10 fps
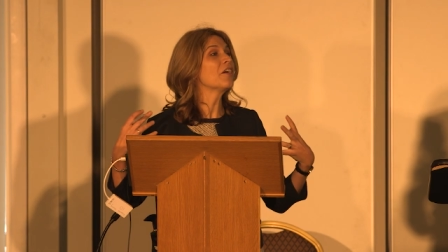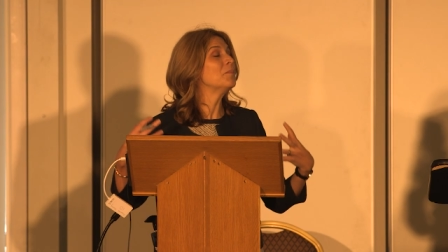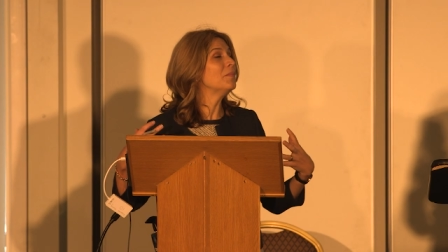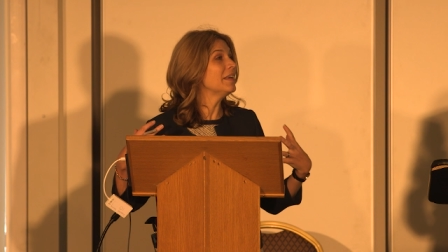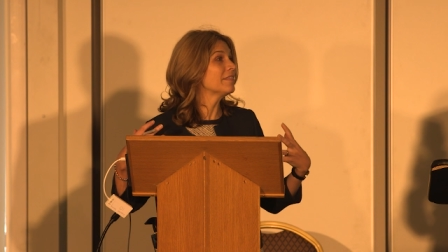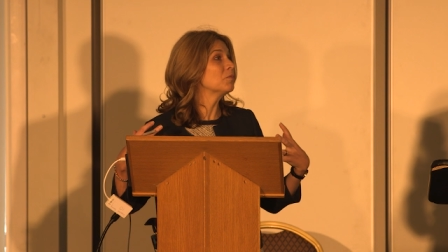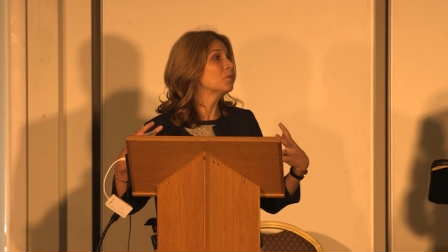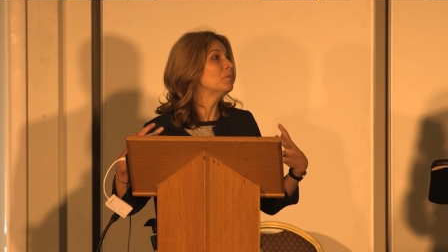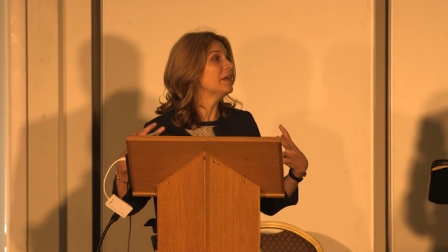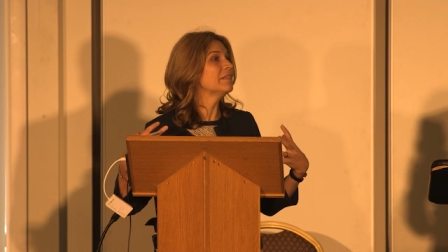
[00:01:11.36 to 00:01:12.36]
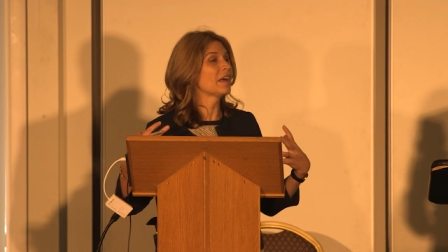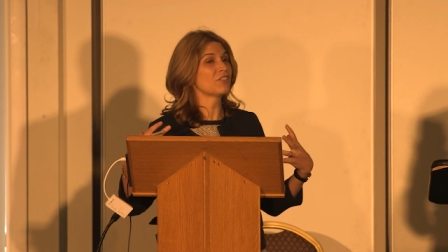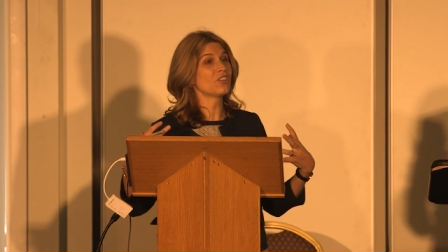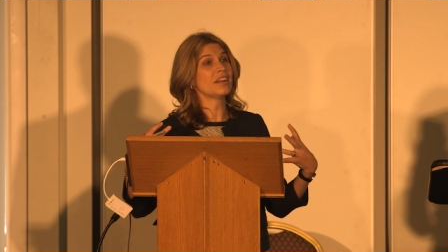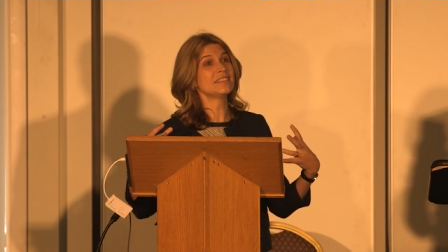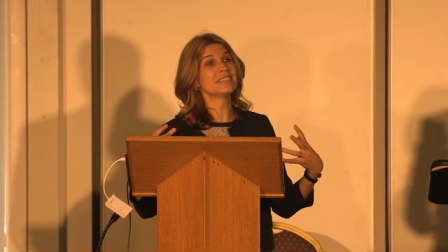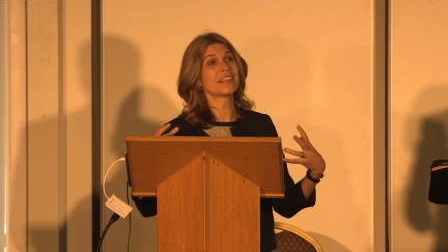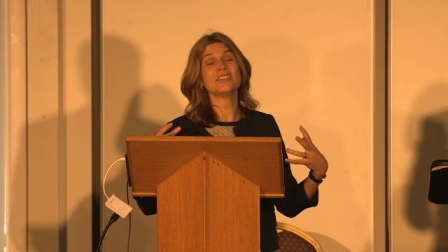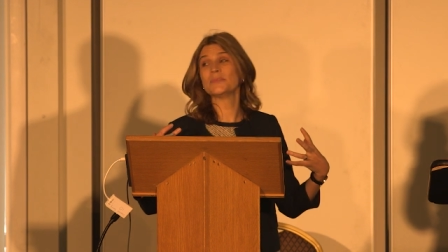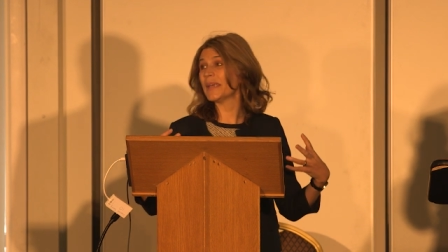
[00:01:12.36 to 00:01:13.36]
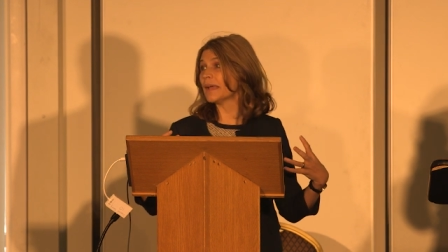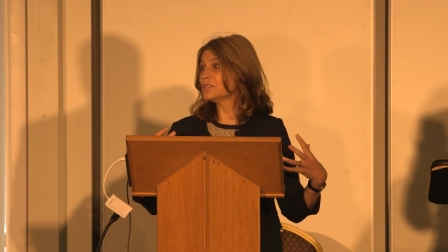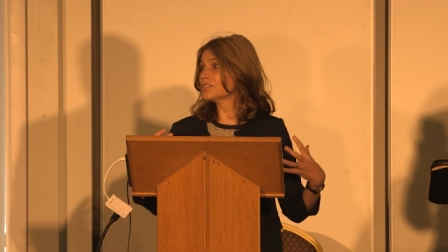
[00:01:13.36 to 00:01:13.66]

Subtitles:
that will mean that child is going to be able